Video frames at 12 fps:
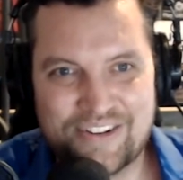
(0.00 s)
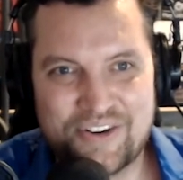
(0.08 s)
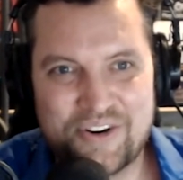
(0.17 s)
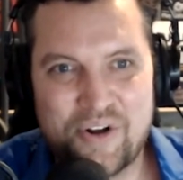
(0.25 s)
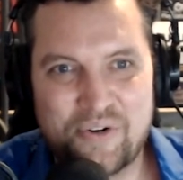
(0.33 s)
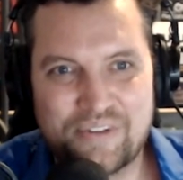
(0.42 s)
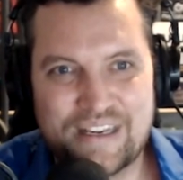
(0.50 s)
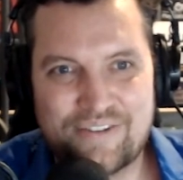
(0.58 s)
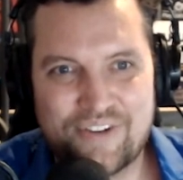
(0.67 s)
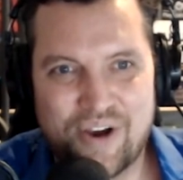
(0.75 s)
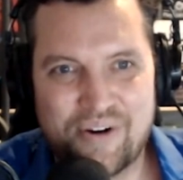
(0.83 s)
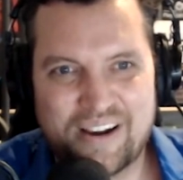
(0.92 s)
So you don't
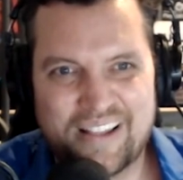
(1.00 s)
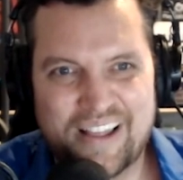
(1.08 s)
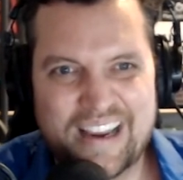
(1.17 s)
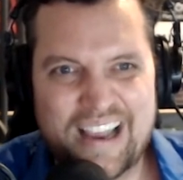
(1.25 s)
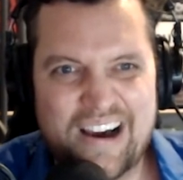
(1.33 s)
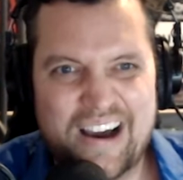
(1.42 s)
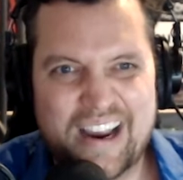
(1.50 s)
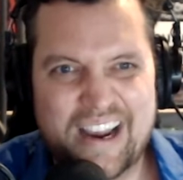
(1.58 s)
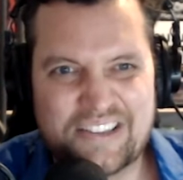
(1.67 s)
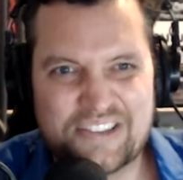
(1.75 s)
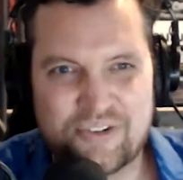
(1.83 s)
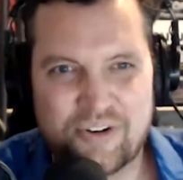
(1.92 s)
leave going like, oh, I
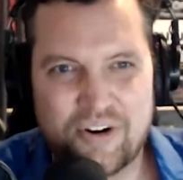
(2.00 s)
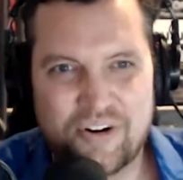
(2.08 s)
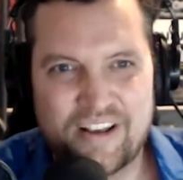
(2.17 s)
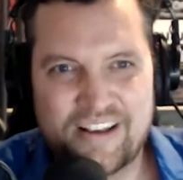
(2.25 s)
got screwed.